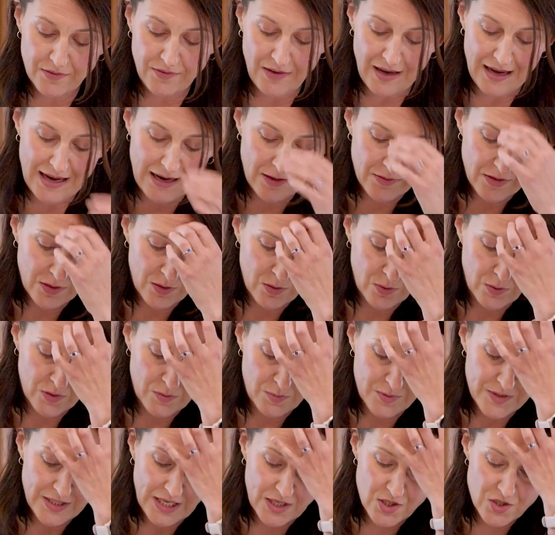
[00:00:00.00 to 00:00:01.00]
of how the Court
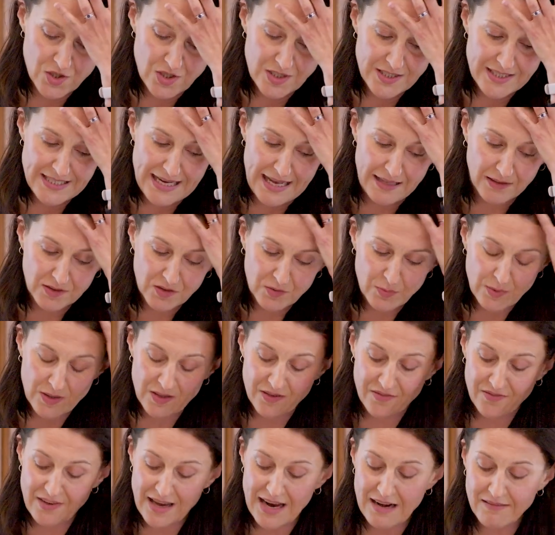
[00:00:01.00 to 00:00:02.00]
of Protection dealt with
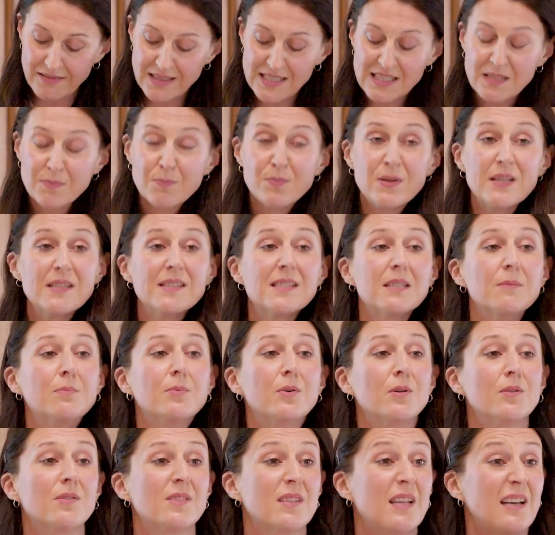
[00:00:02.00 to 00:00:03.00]
the various
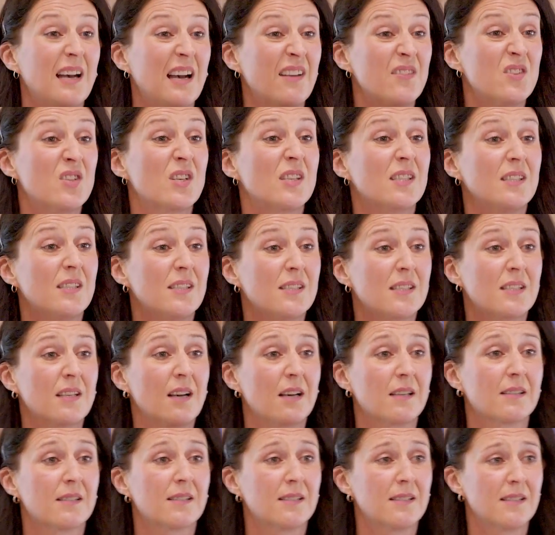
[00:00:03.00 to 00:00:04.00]
principles that I've just
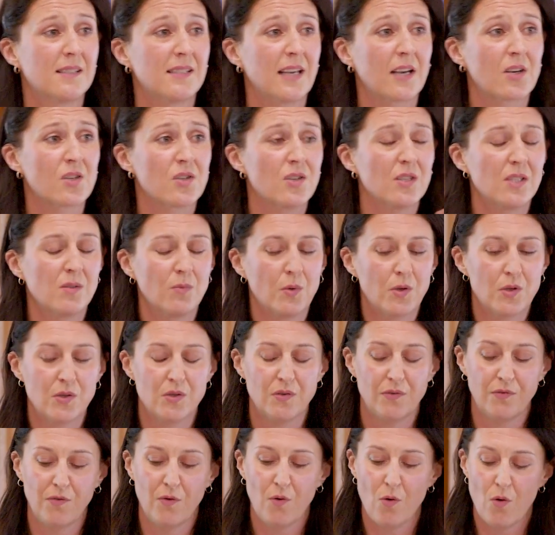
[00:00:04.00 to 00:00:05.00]
discussed, sections 1
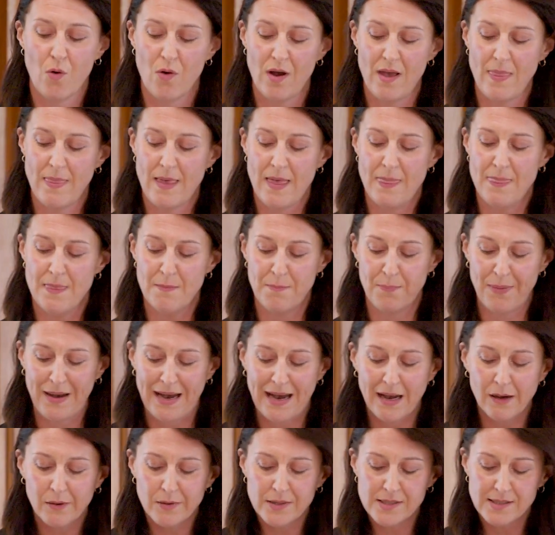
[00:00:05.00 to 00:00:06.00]
to 4, and then the
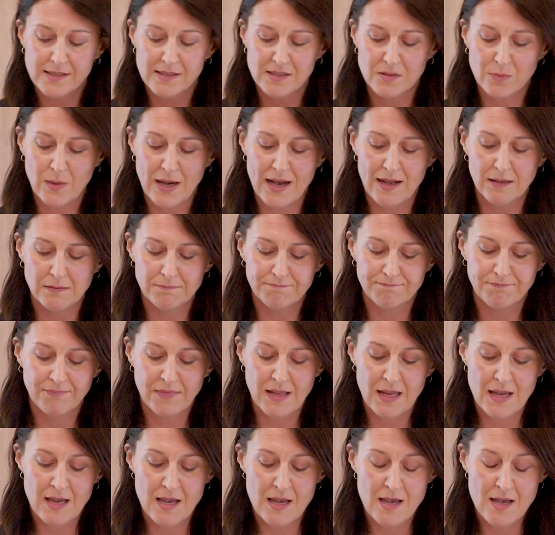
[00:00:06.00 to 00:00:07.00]
powers as well.
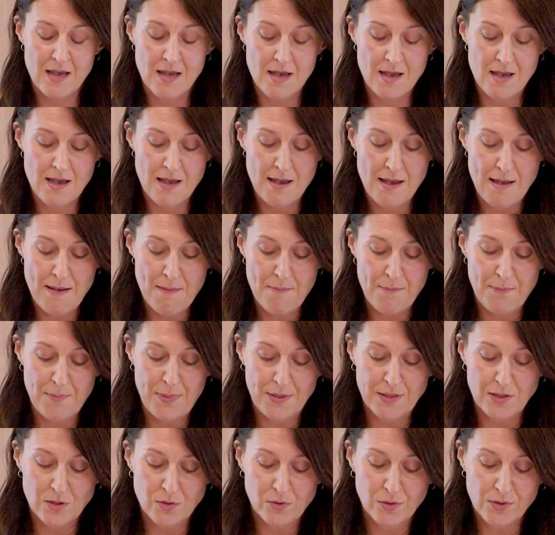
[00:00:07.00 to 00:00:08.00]

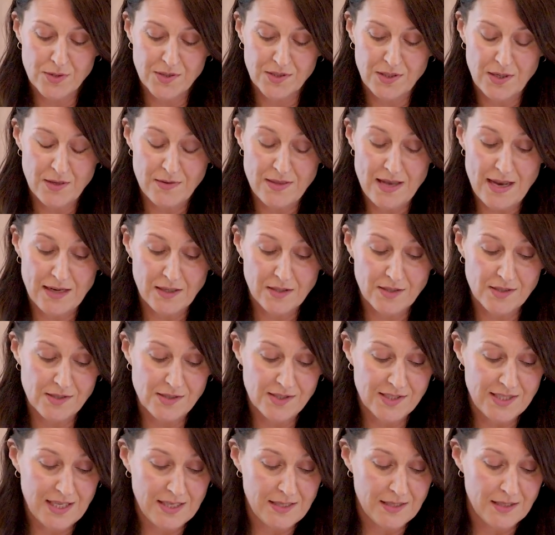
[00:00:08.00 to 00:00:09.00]
But it also then
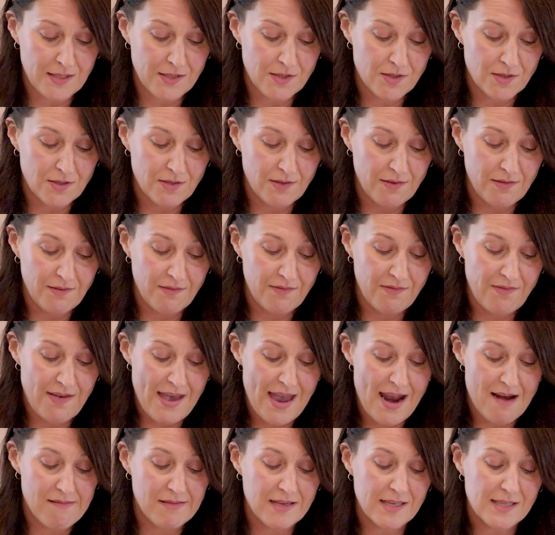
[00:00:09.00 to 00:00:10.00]
considered
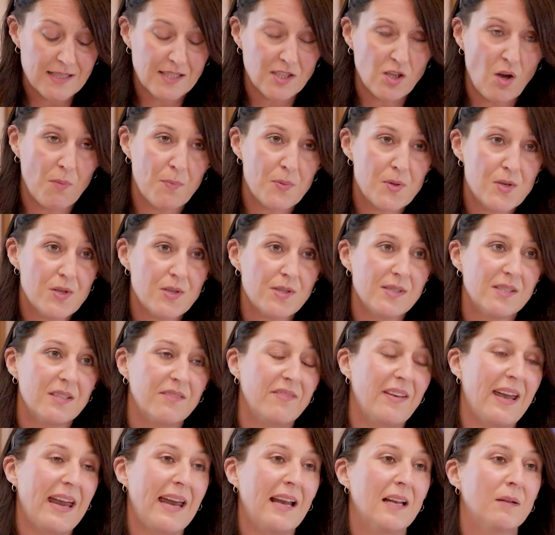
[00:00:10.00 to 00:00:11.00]
various options
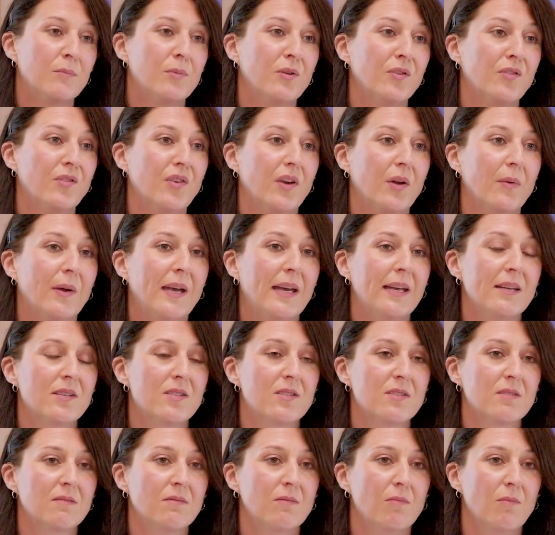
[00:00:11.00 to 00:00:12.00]
available to
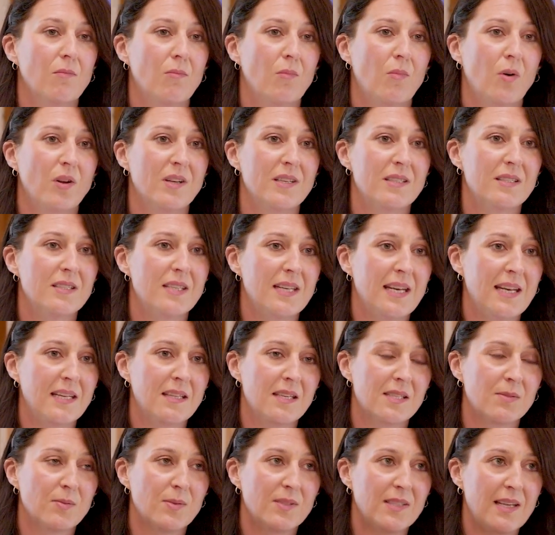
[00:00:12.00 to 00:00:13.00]
it. What it did,
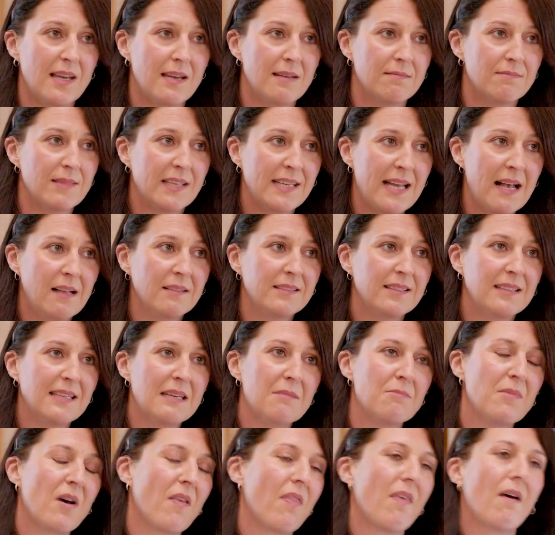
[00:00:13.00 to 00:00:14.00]
this was an
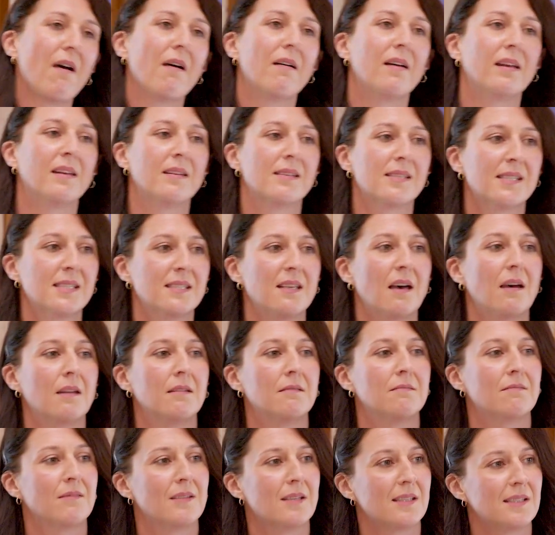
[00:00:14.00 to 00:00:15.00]
elderly mother and a
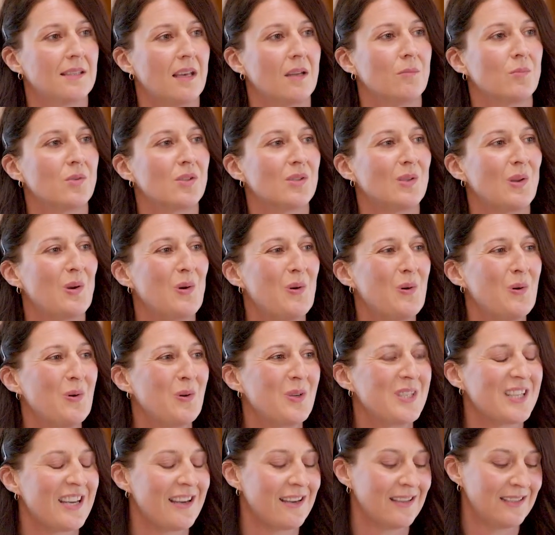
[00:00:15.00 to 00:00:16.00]
son. The son was the
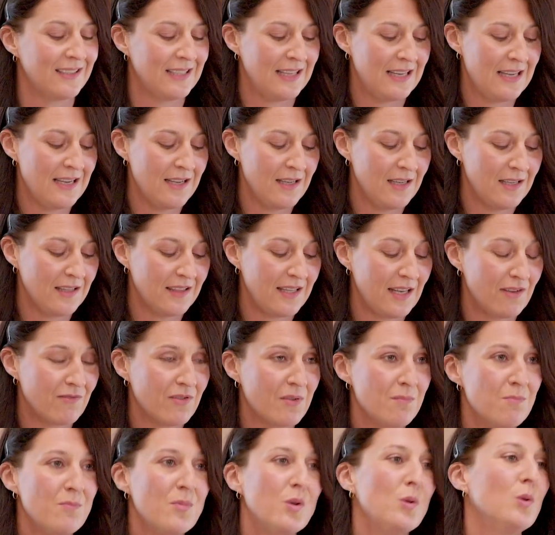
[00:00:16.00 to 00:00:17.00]
hoarder. They
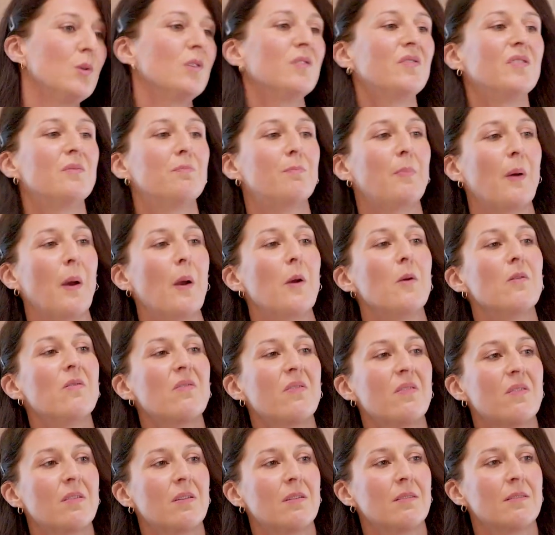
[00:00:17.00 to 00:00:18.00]
removed
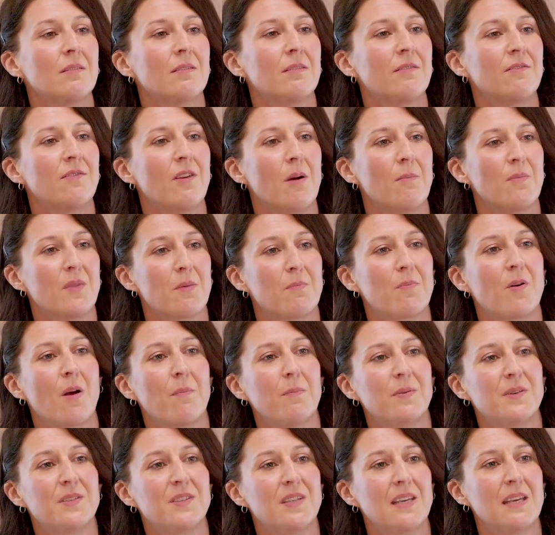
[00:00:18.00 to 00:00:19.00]
both from the
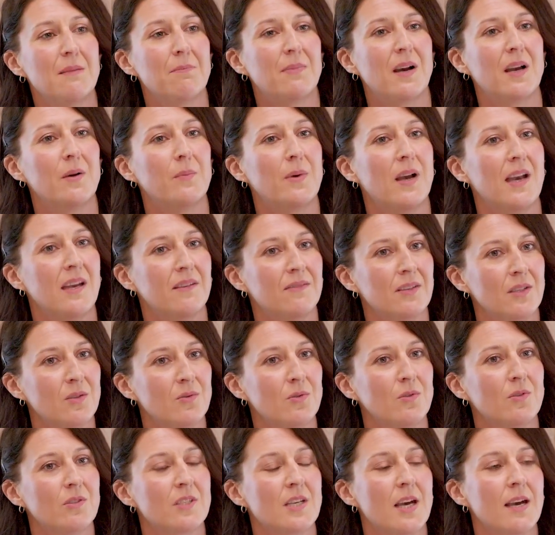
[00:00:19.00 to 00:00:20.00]
property by way of an
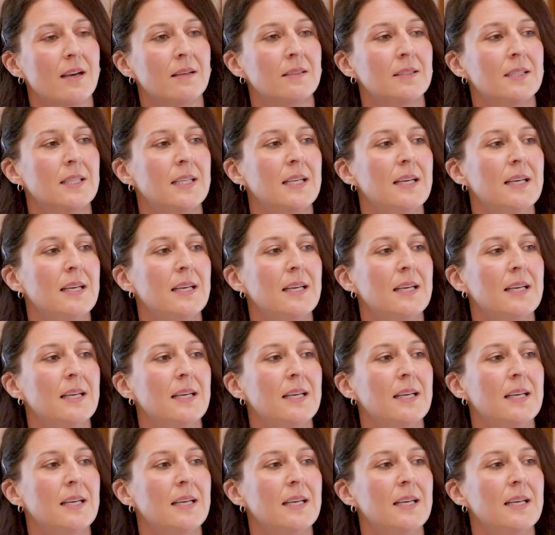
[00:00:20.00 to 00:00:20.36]
order.